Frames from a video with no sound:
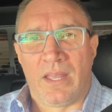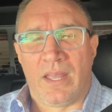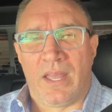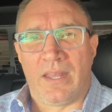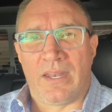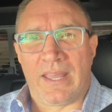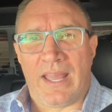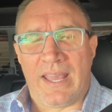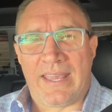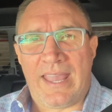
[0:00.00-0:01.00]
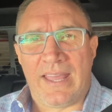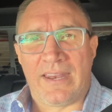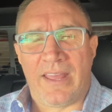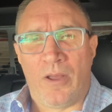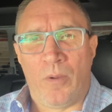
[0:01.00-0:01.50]
And I, I can't
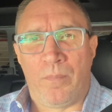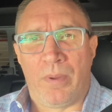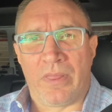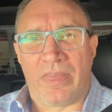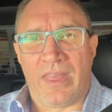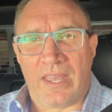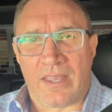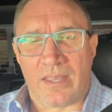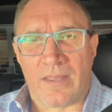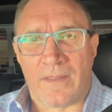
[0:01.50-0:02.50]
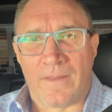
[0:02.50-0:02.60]
help but think